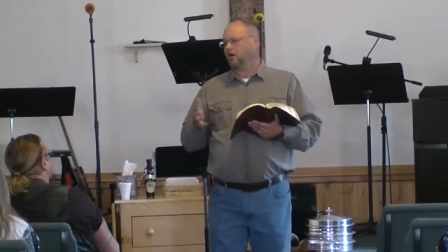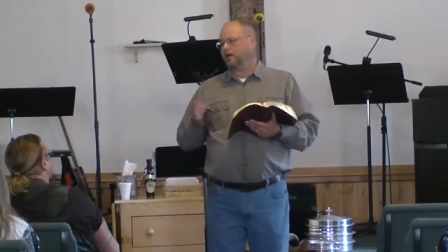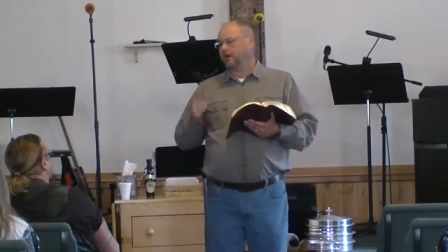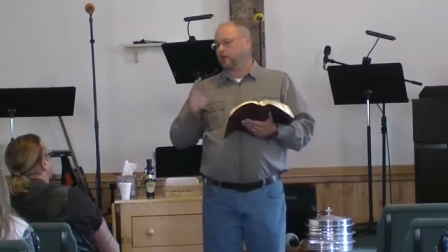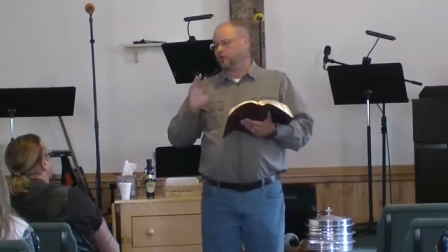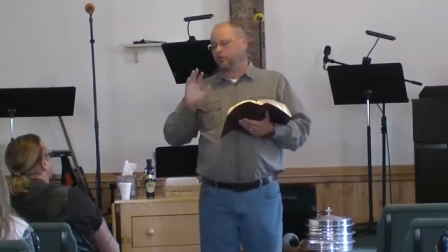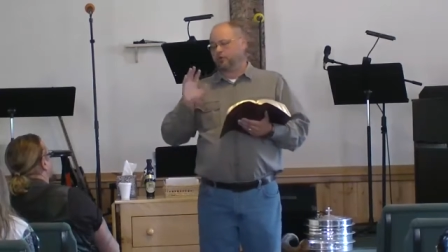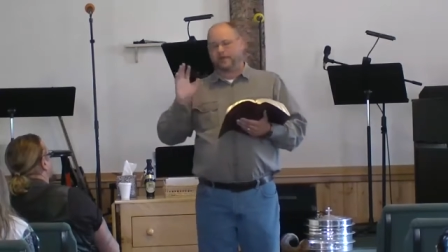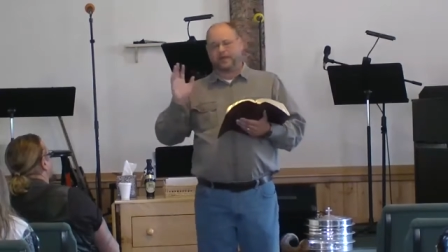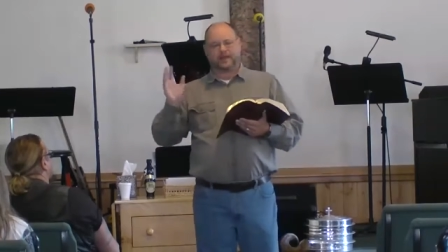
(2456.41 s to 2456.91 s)

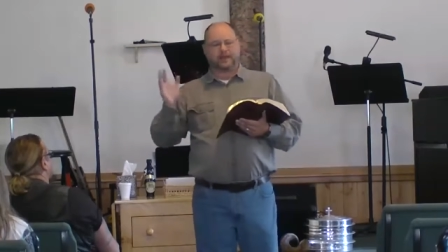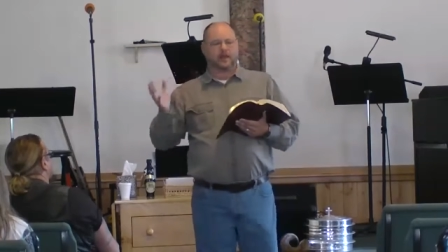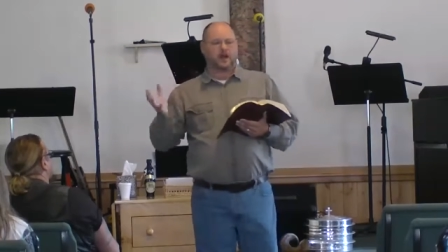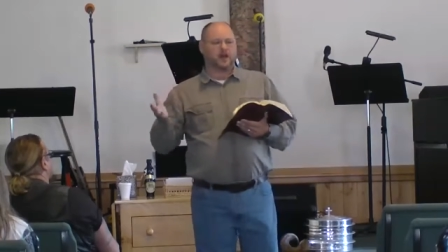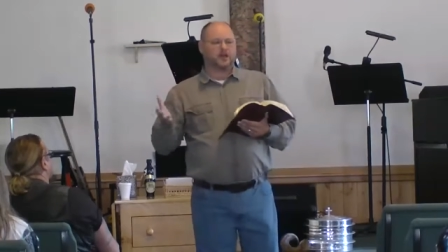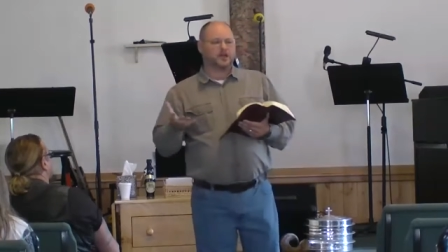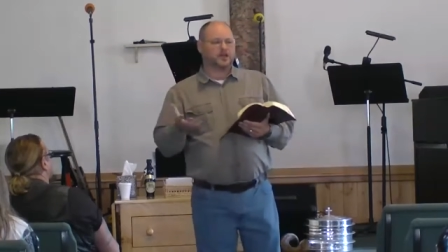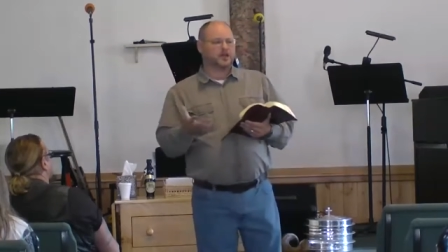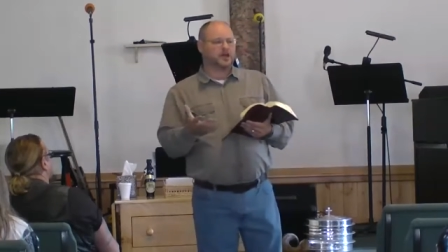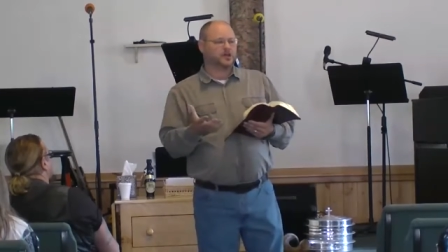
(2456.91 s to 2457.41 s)
okay, we'll make it
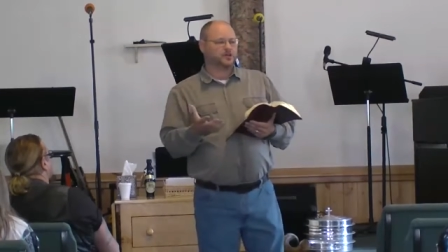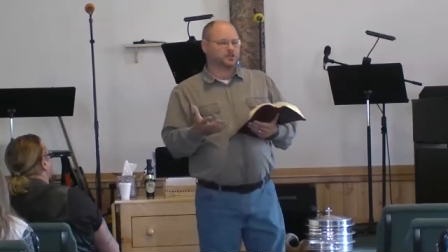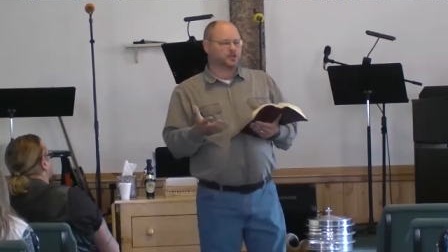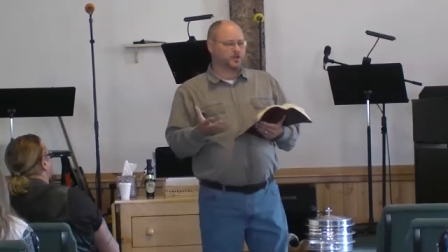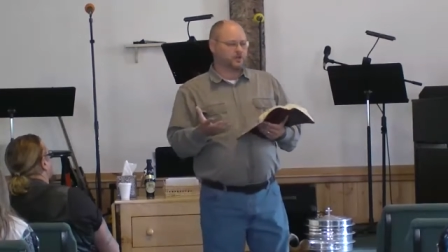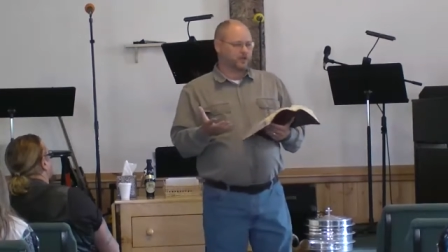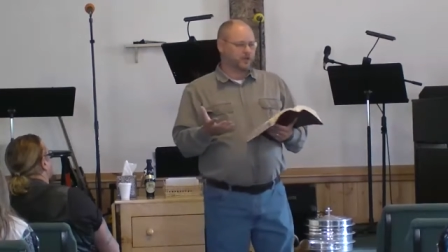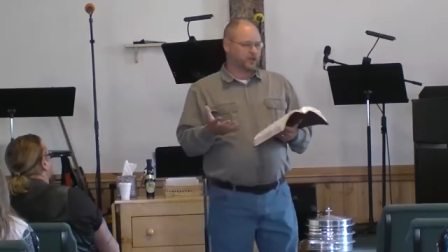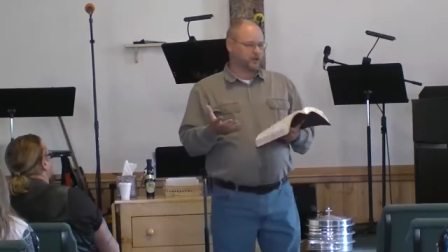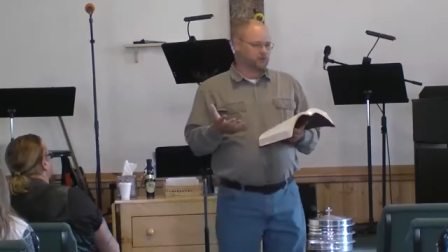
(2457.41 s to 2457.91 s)
Honey Nut
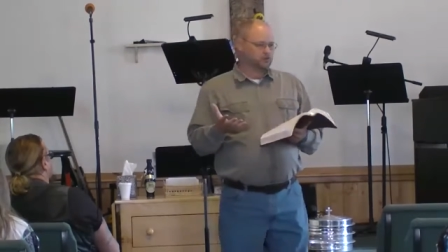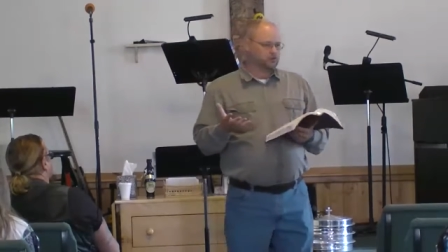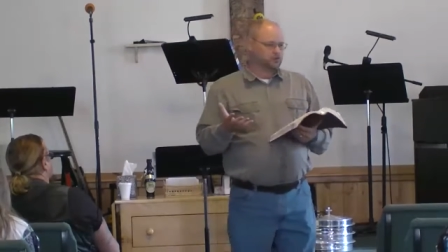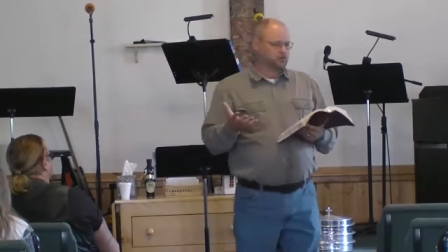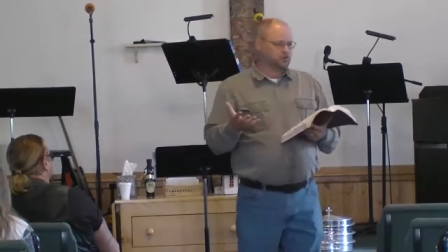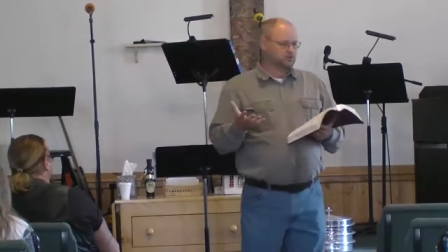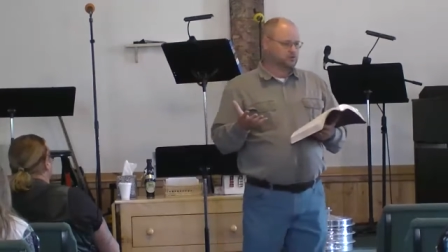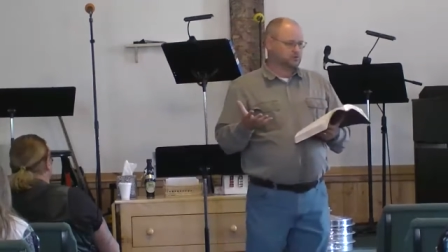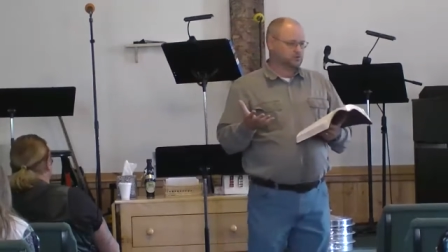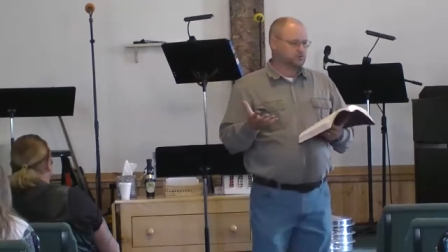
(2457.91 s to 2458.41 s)

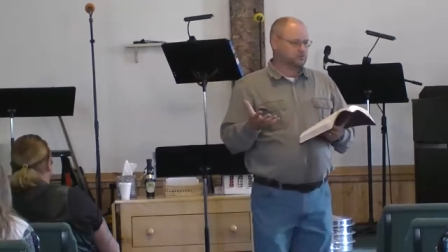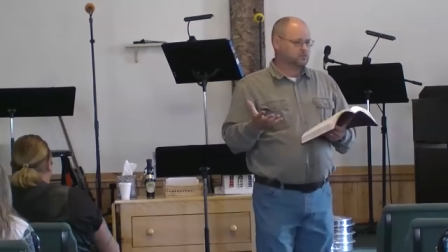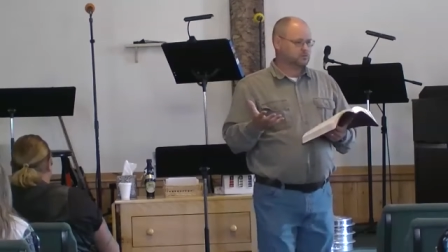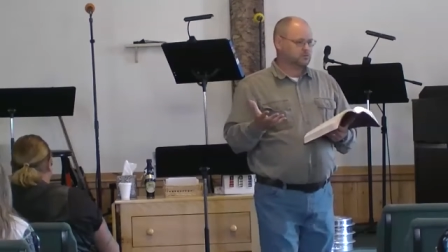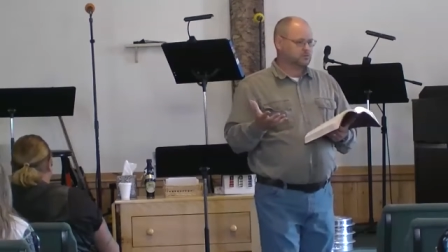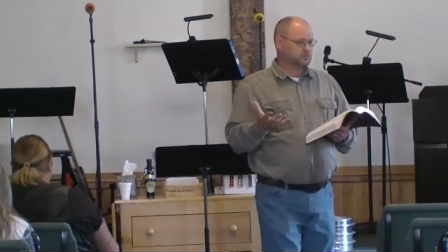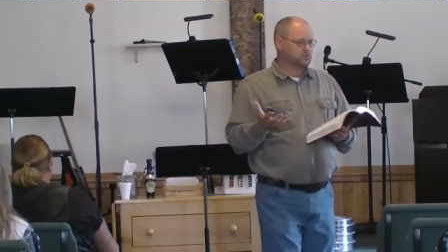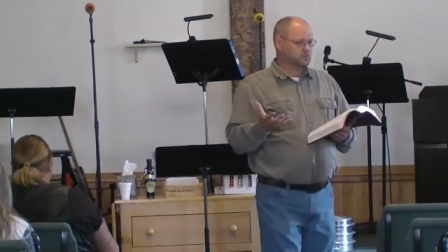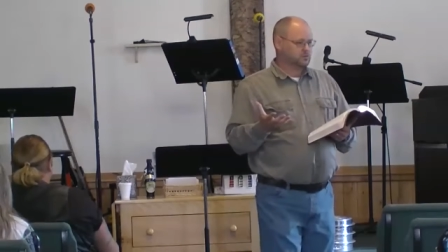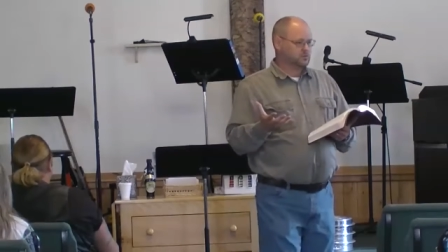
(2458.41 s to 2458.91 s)
Cheerios.
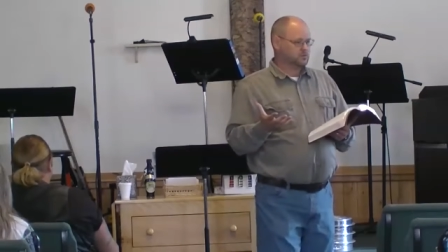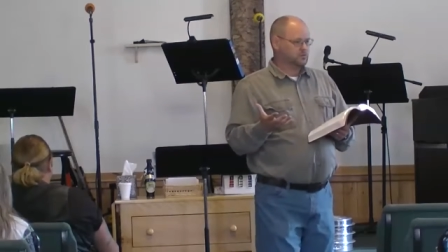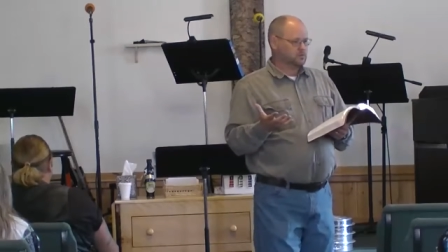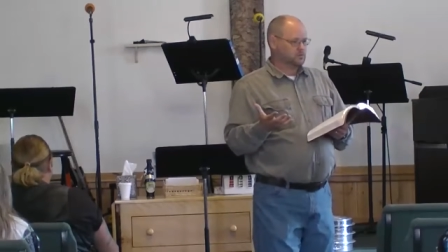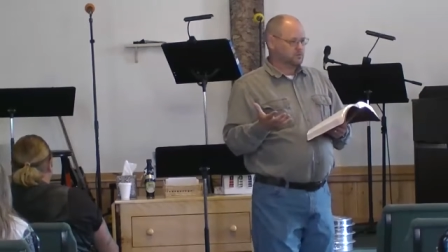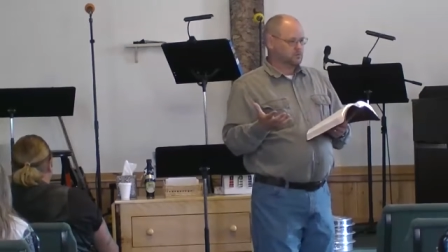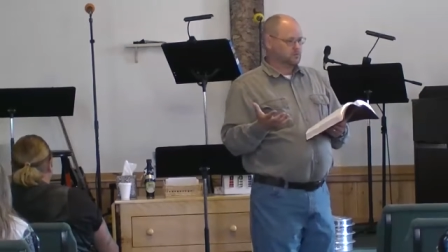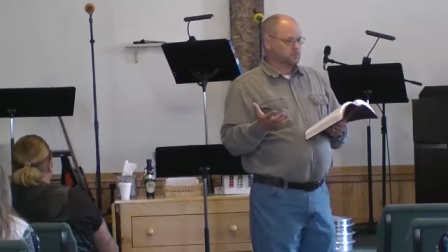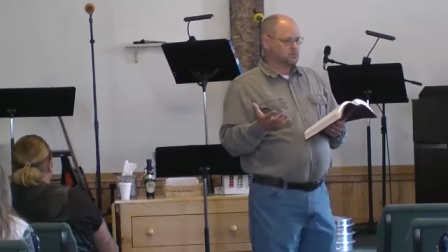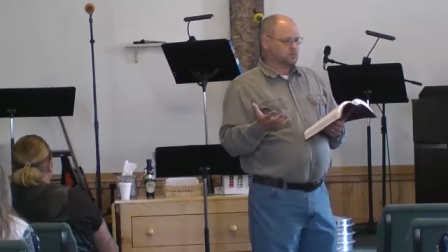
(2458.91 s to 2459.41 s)

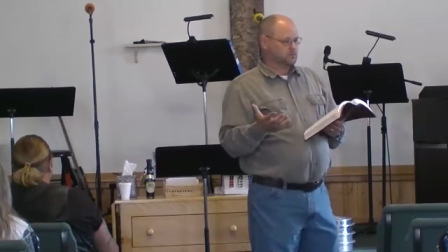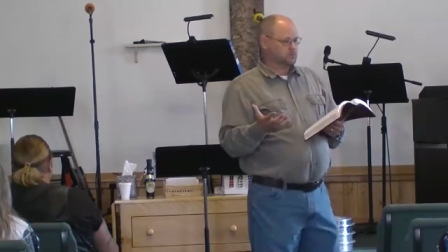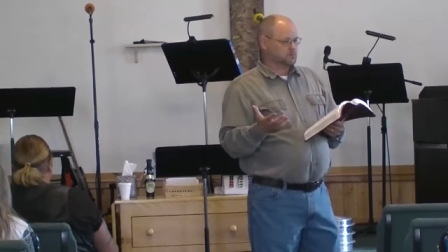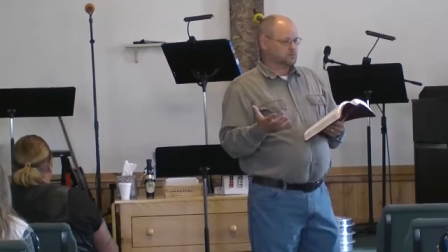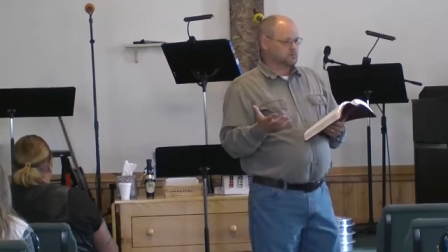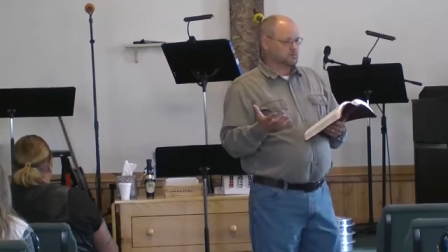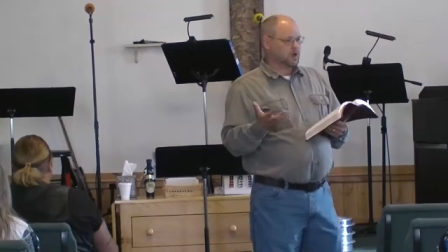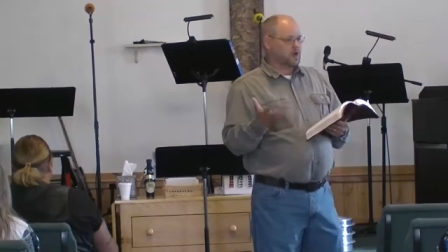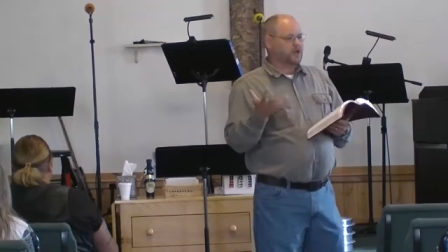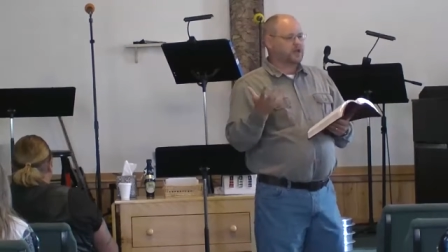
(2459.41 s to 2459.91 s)

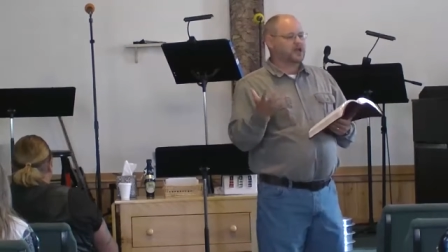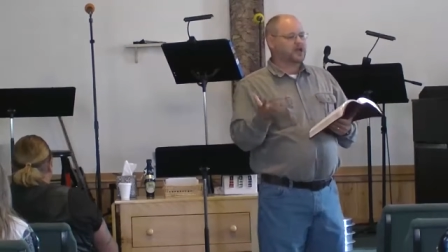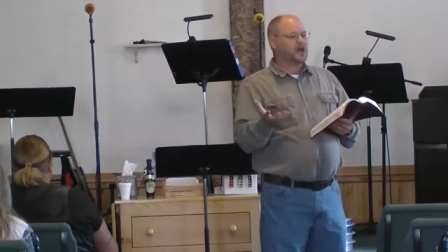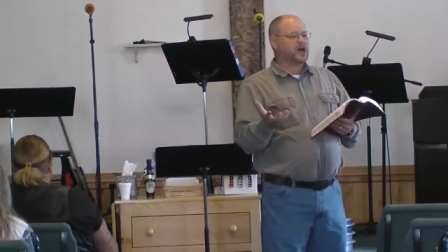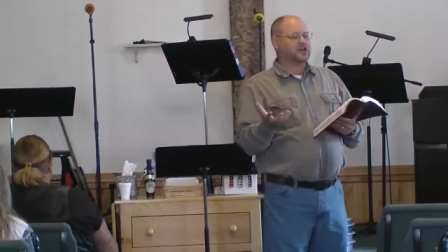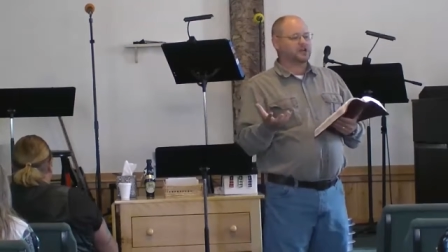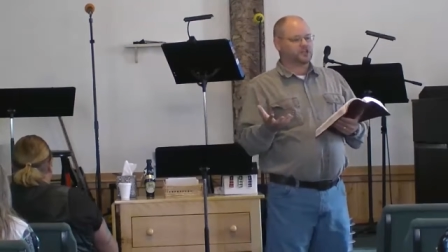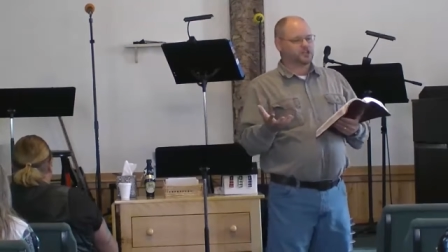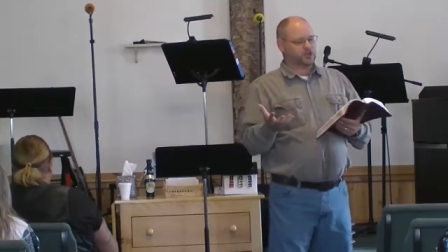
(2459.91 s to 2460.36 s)
honey Nut